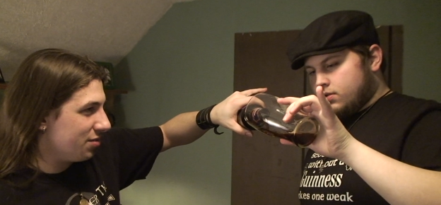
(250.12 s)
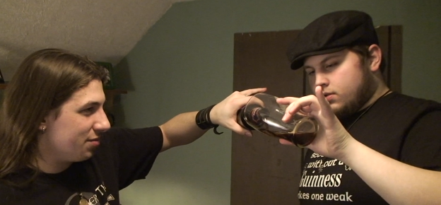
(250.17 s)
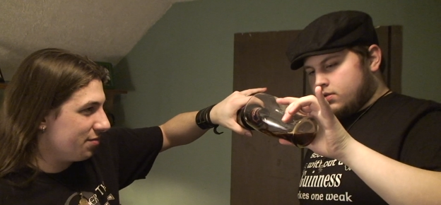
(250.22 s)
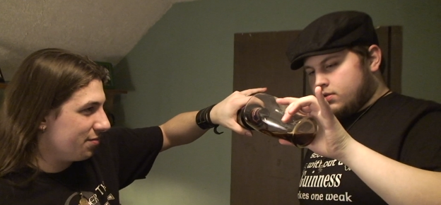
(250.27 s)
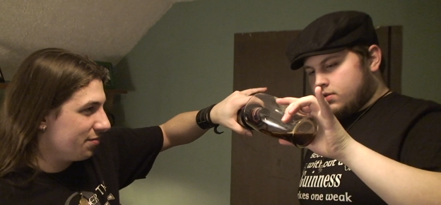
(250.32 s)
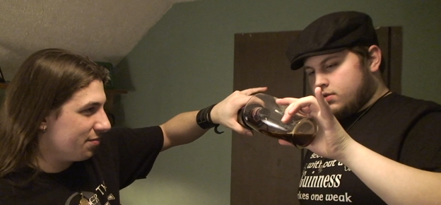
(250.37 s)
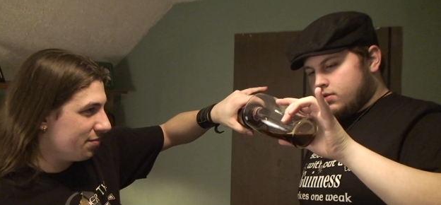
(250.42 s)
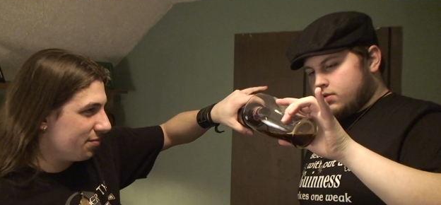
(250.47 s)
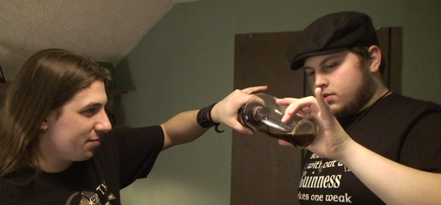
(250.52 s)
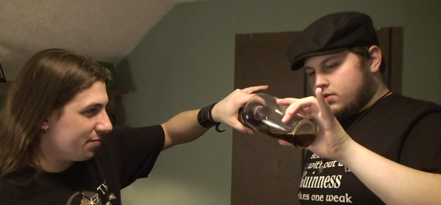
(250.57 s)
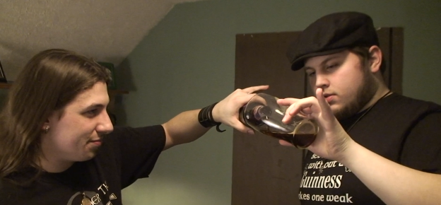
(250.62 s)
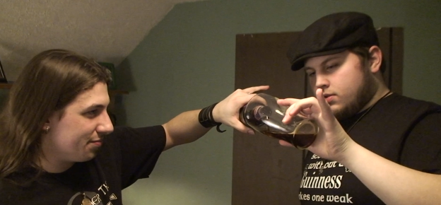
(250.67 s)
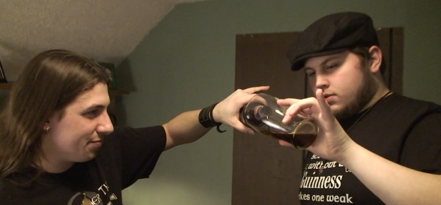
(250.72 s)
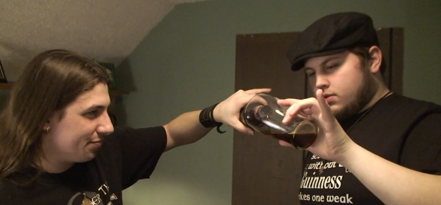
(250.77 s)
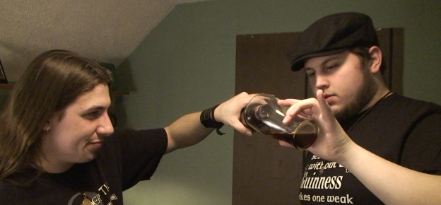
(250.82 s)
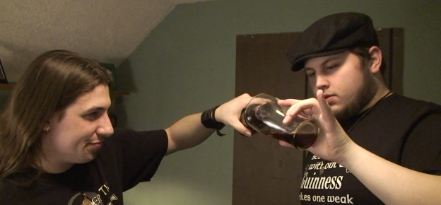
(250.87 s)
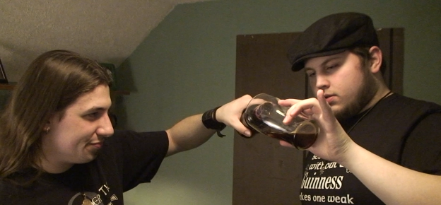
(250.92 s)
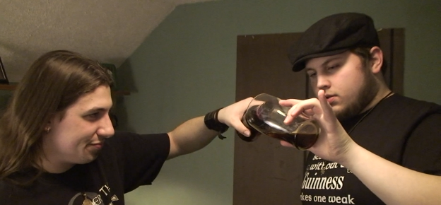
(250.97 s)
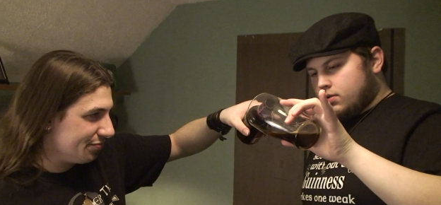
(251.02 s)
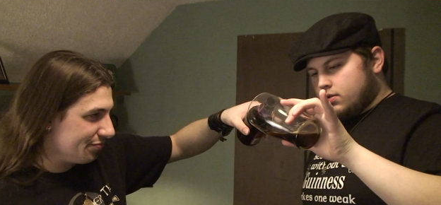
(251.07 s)

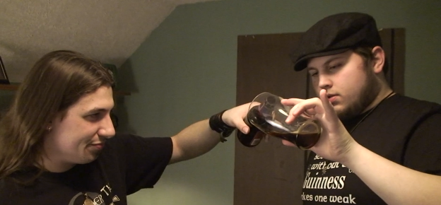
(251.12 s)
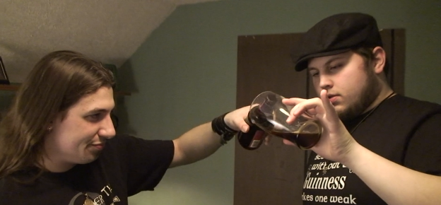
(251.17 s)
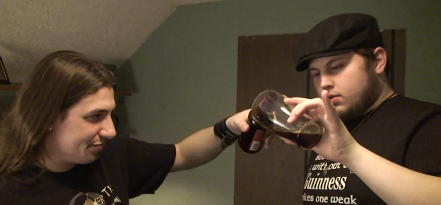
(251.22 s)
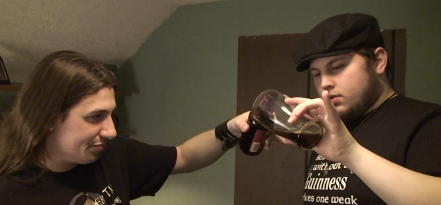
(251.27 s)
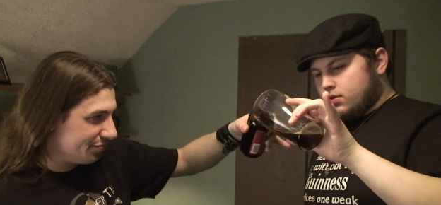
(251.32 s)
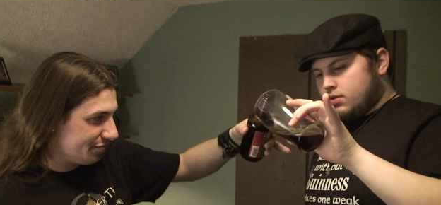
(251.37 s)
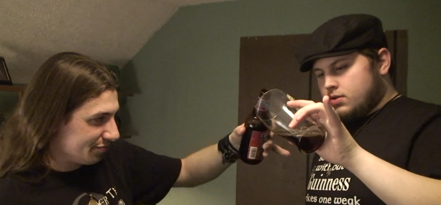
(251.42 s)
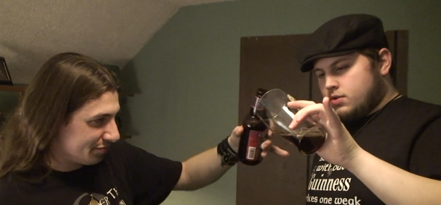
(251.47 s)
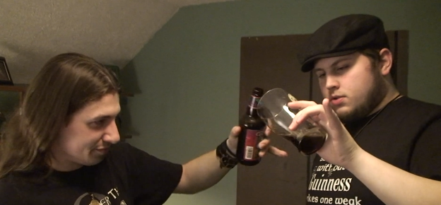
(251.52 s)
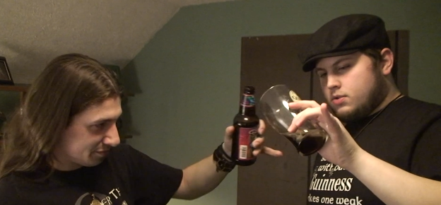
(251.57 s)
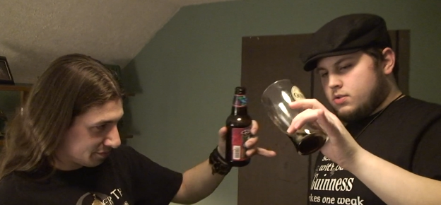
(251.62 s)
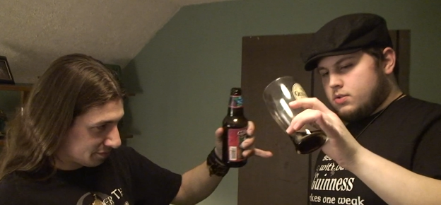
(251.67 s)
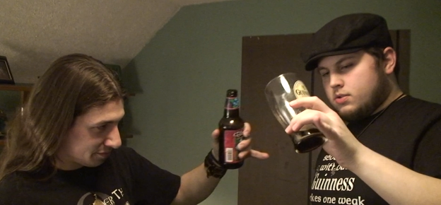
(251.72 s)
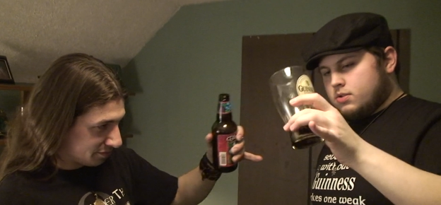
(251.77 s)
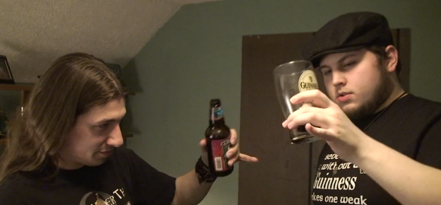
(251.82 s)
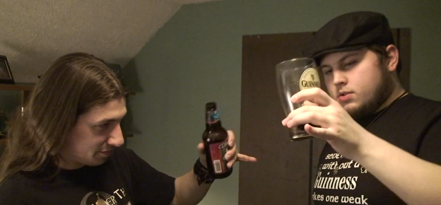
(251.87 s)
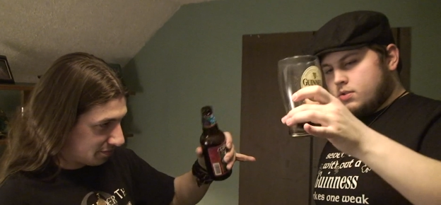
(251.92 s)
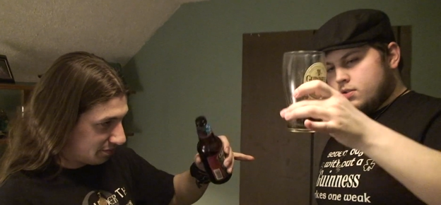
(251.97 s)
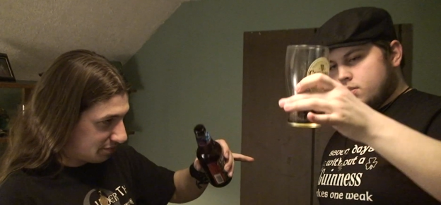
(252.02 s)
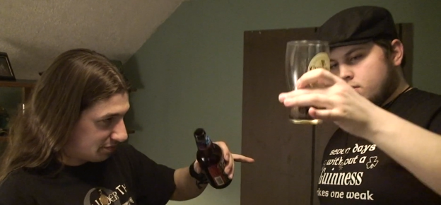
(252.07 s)

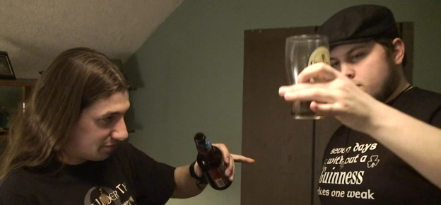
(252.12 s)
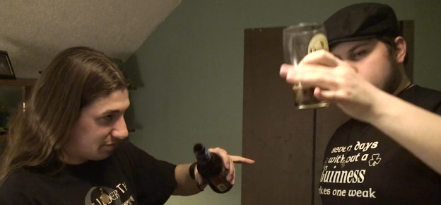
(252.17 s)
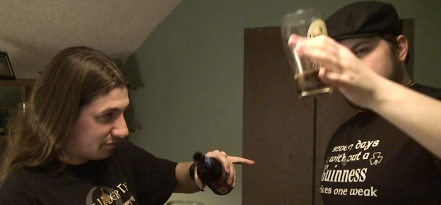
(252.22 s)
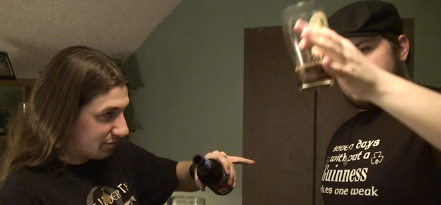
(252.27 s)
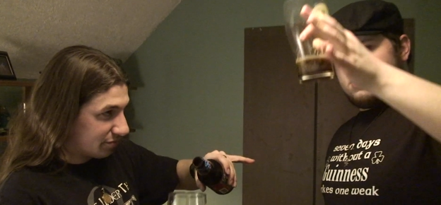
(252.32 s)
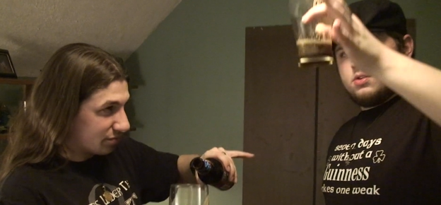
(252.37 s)
Nobody speaks.